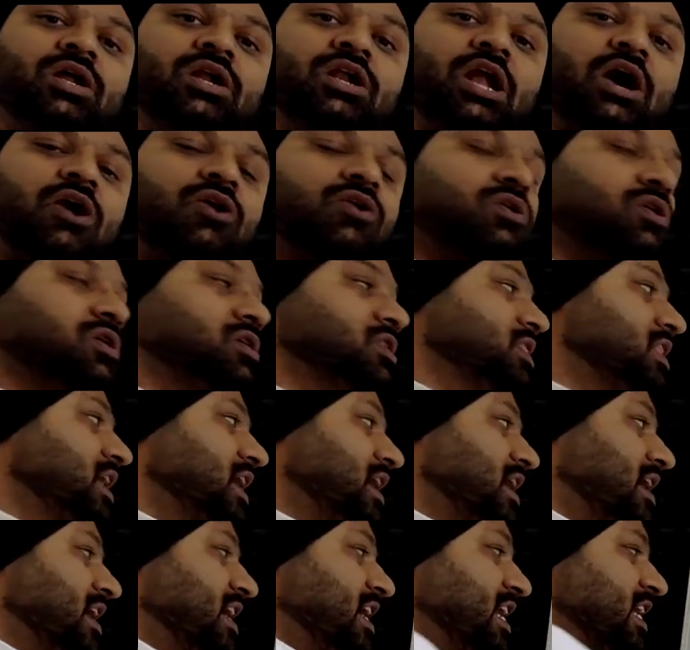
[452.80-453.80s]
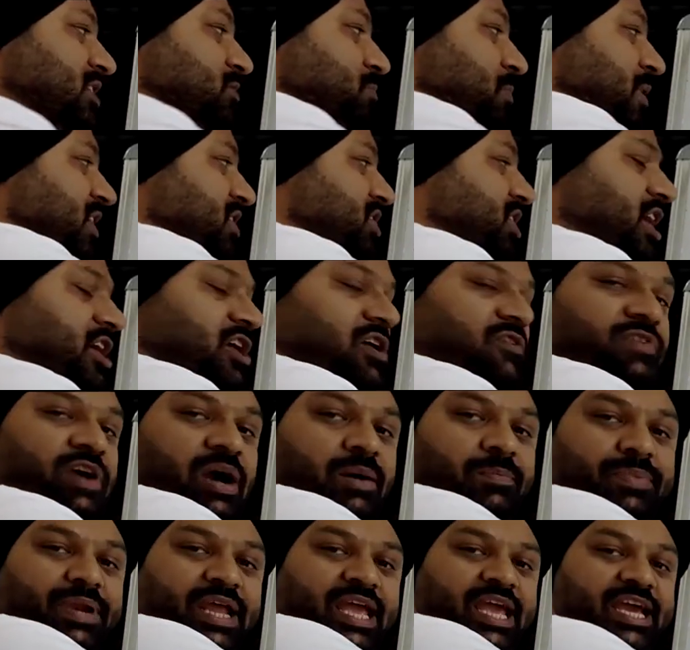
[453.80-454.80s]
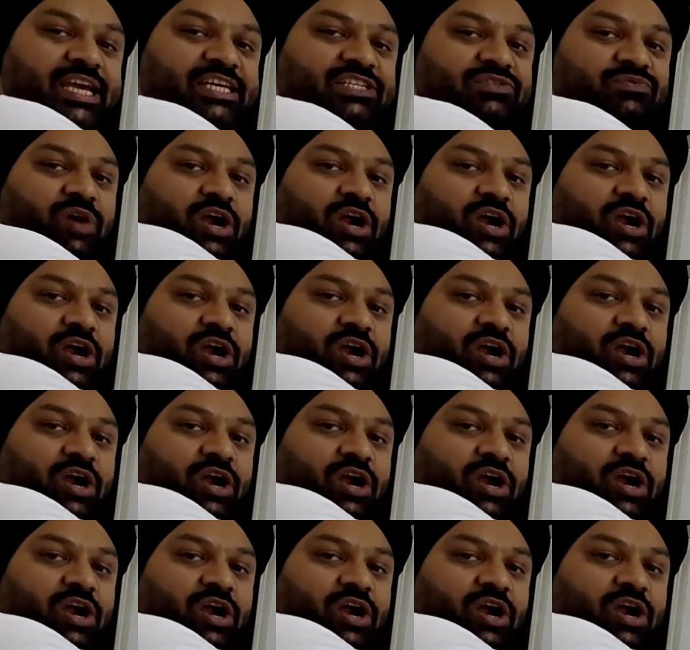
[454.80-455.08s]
Now, the earnings per share of company A is